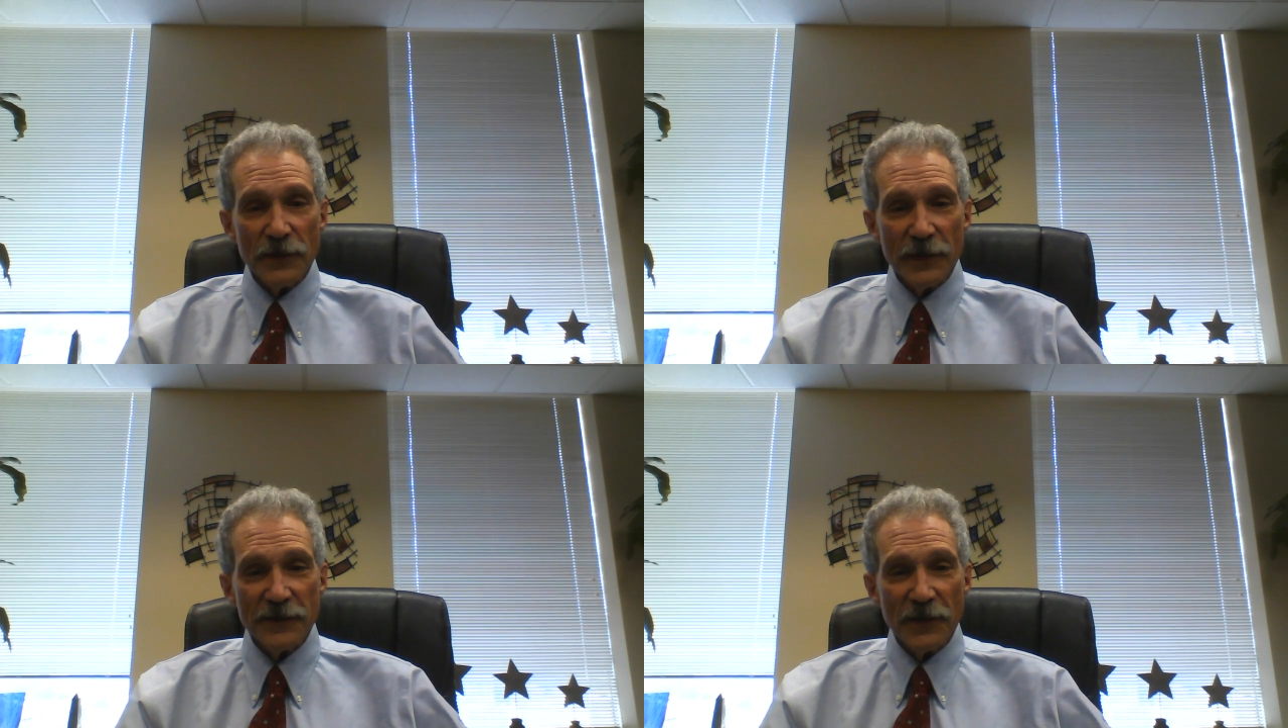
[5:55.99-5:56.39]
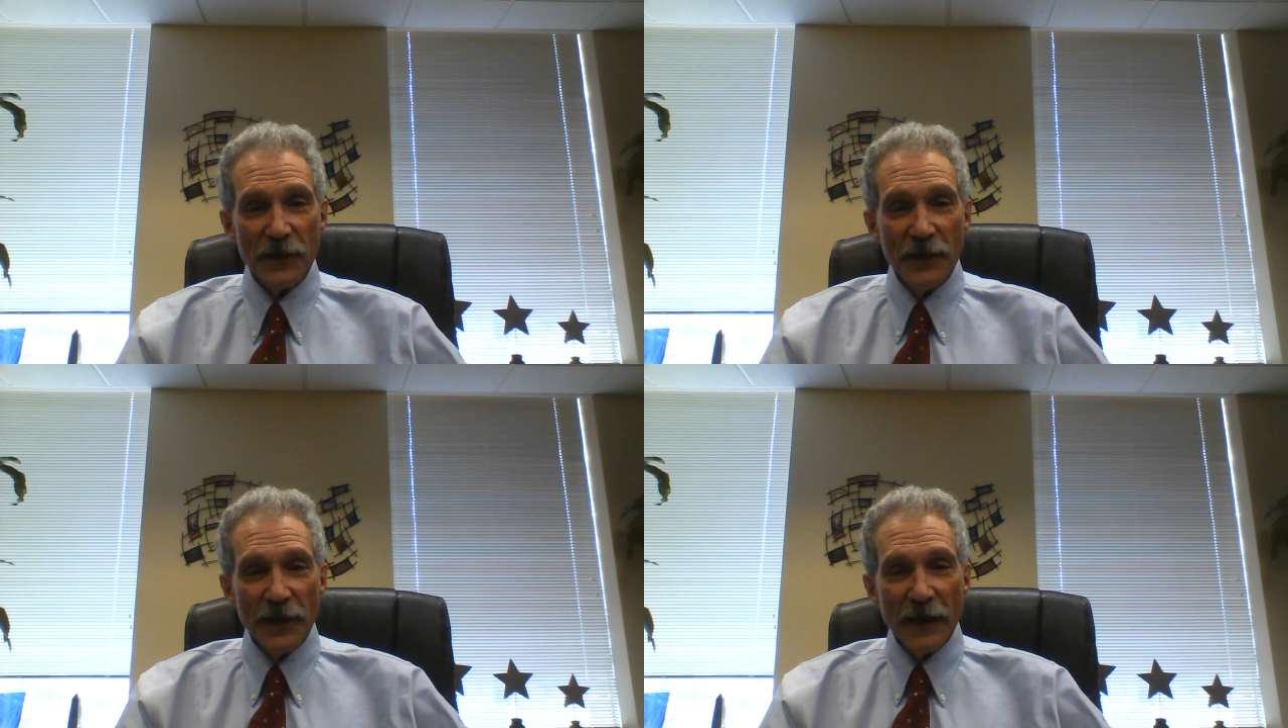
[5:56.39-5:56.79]
It's a
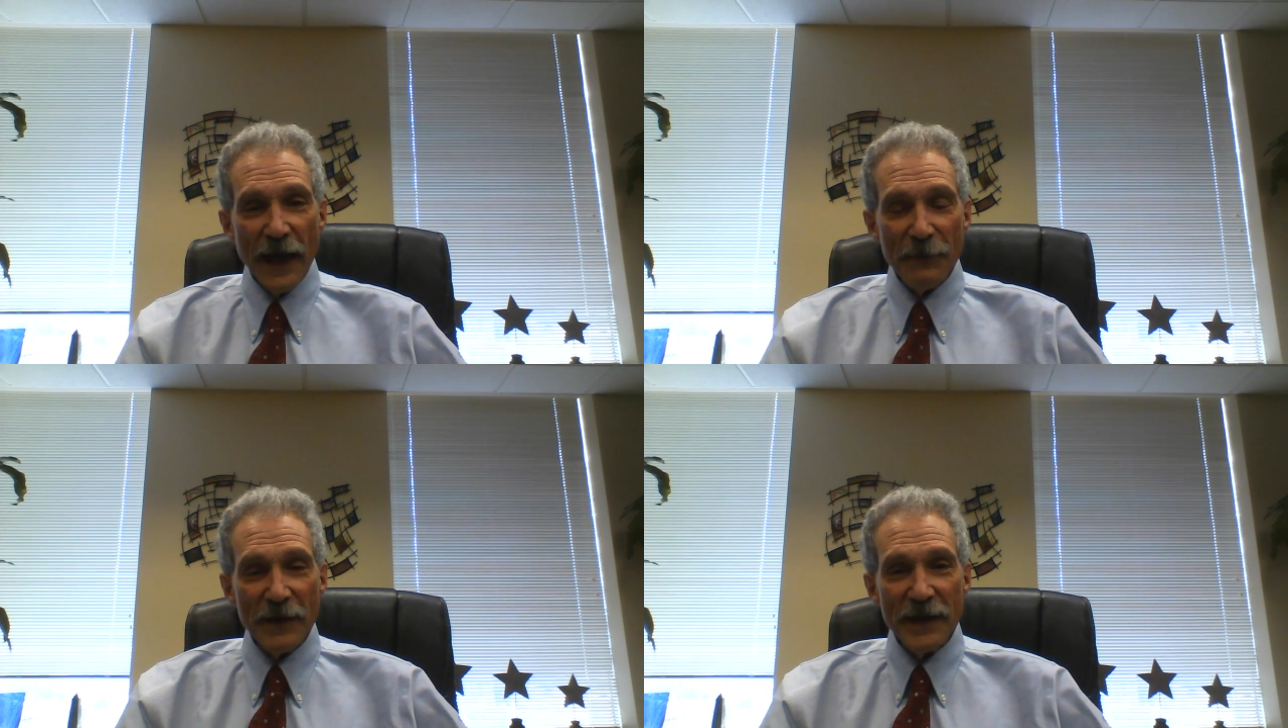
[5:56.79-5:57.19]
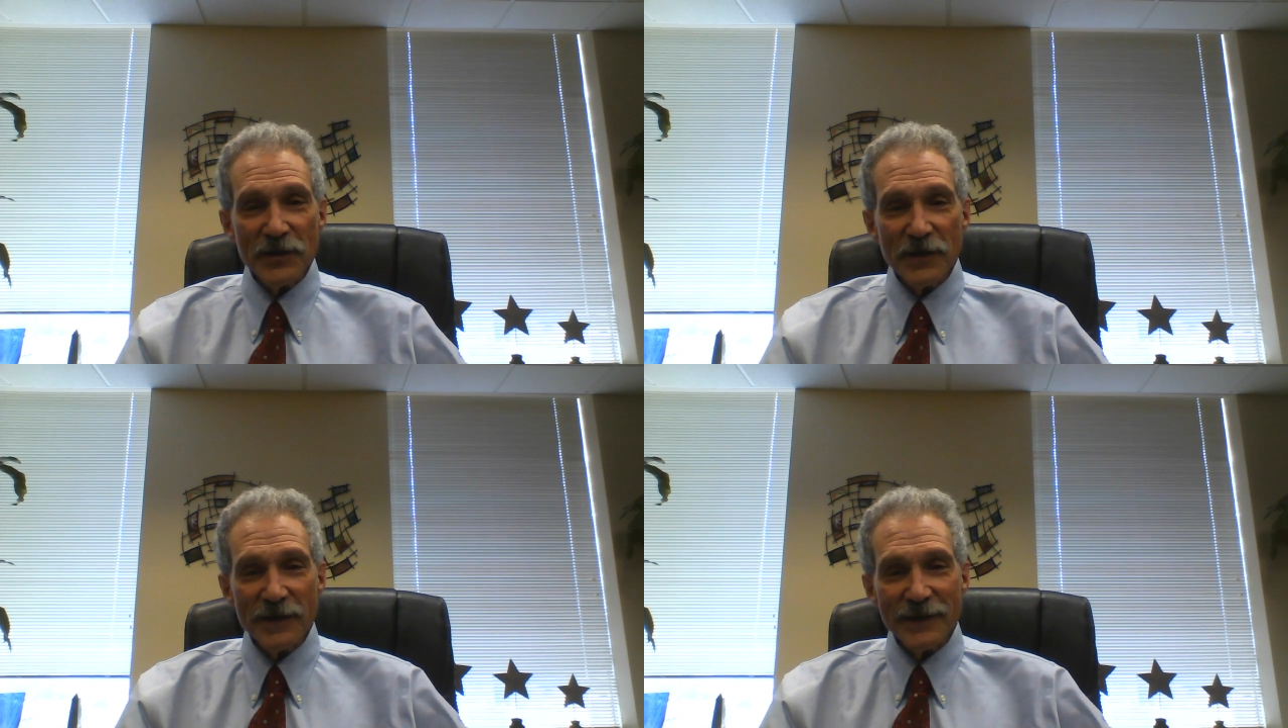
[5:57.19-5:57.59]

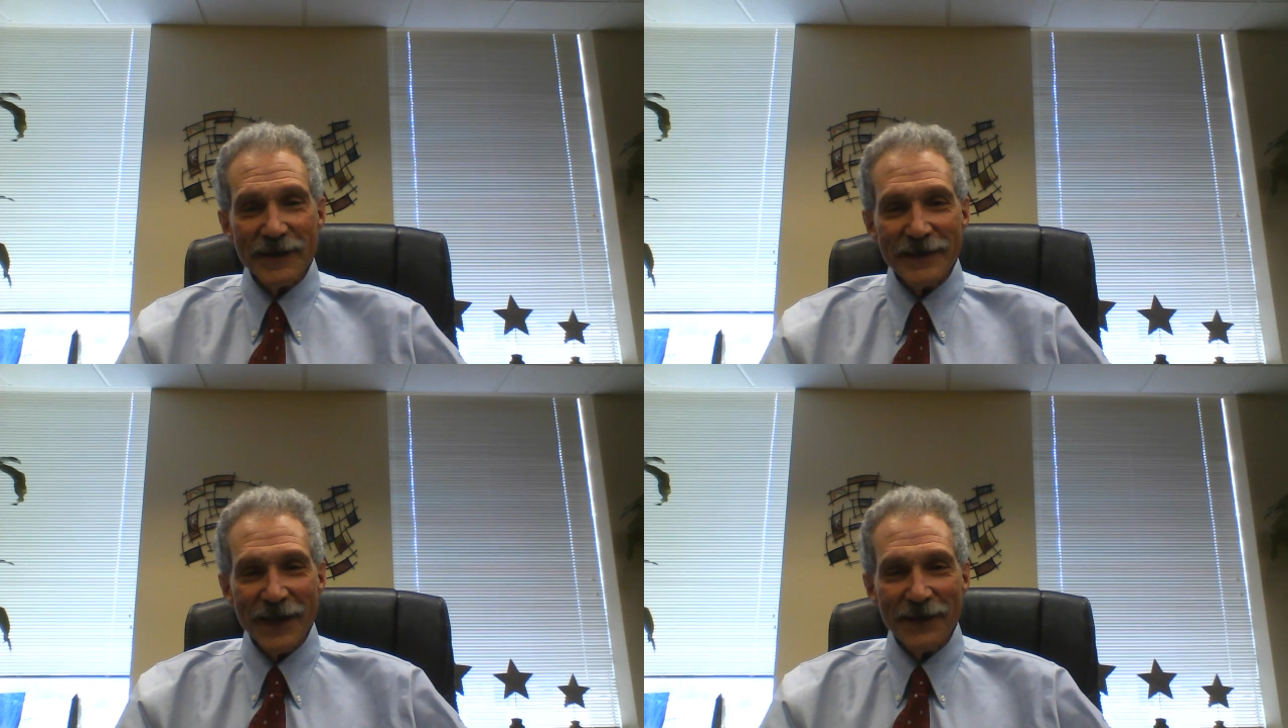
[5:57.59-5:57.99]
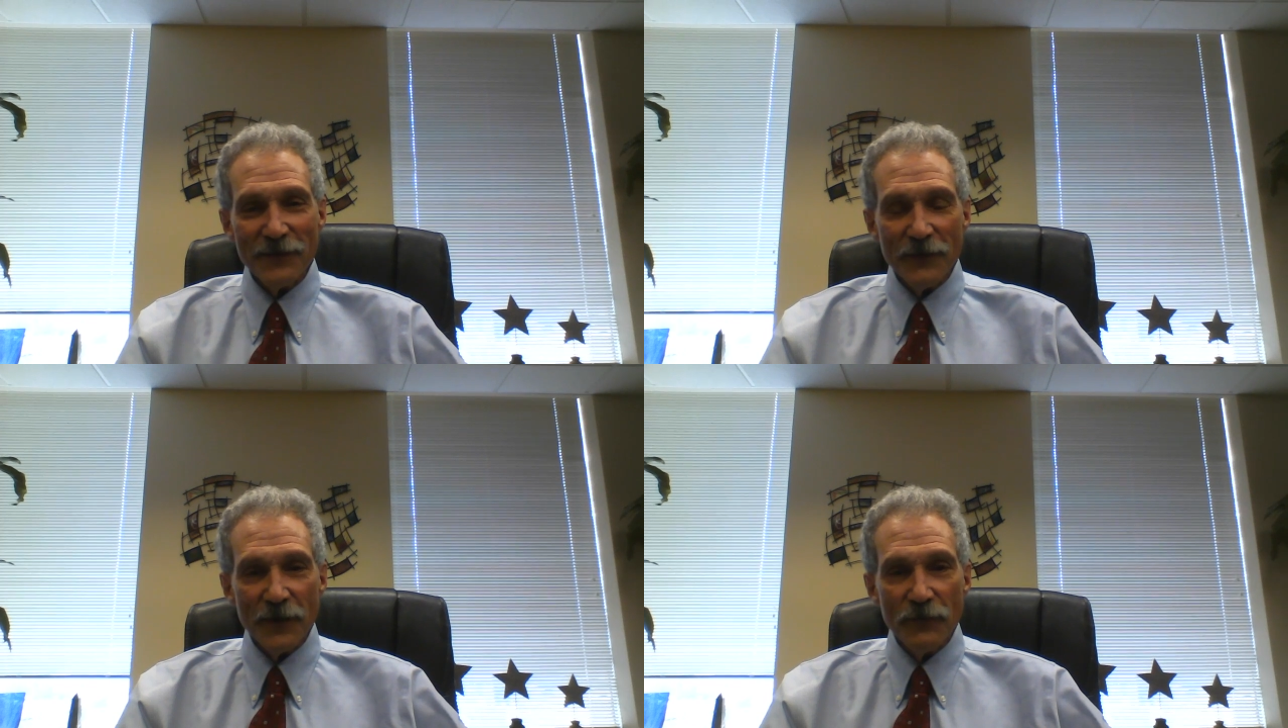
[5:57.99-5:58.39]
combination, as I said,
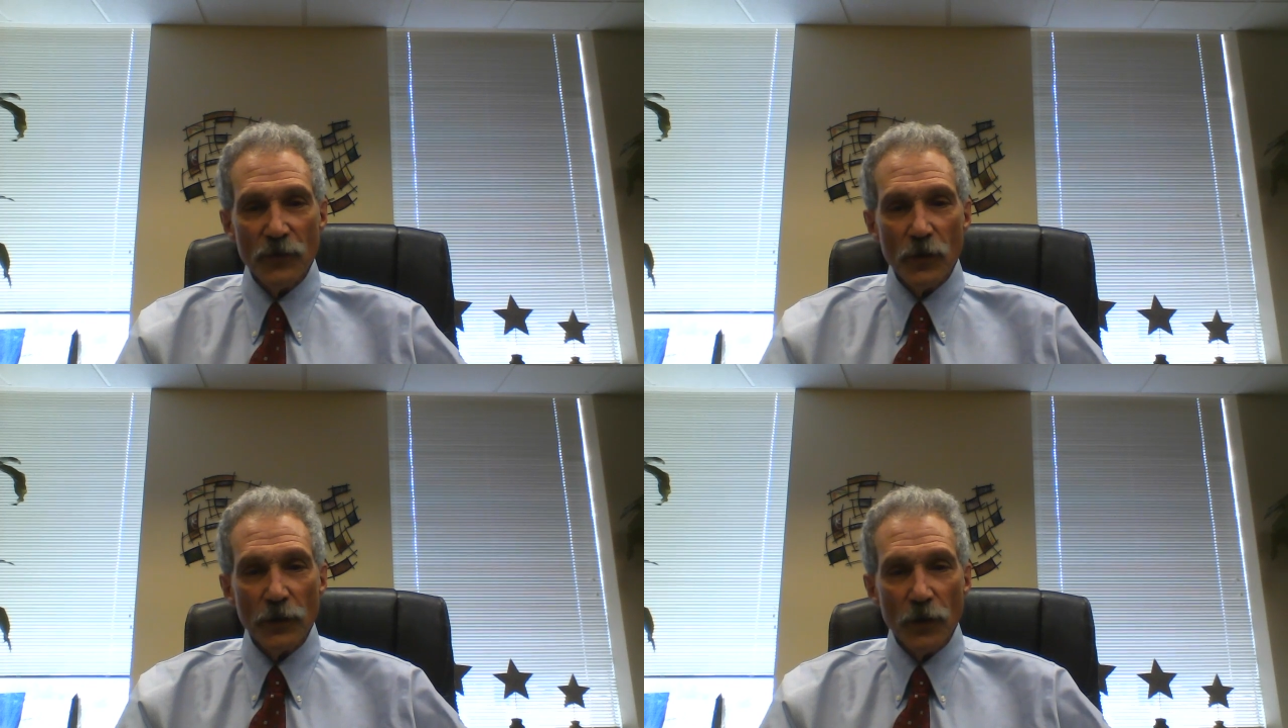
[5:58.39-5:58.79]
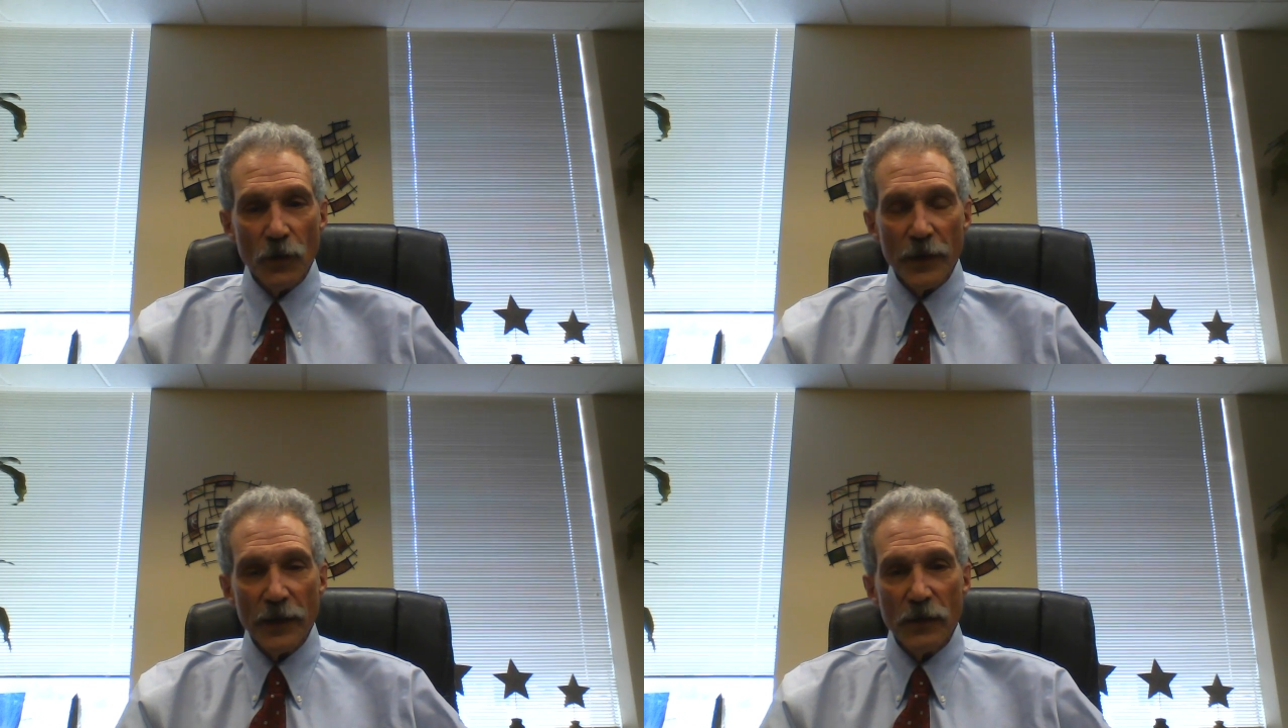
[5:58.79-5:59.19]
of good learning,